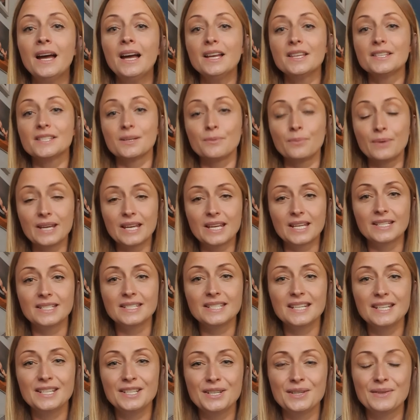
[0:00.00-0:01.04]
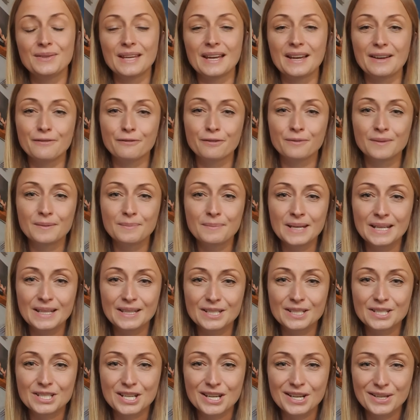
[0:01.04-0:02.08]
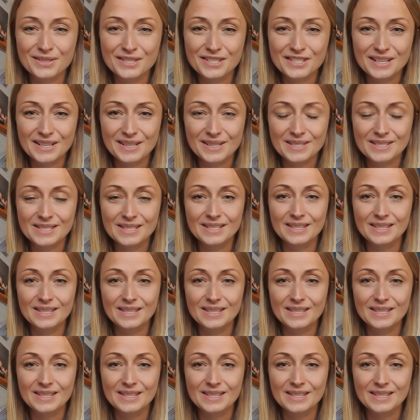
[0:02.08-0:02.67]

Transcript: So we continue that from the minute the child starts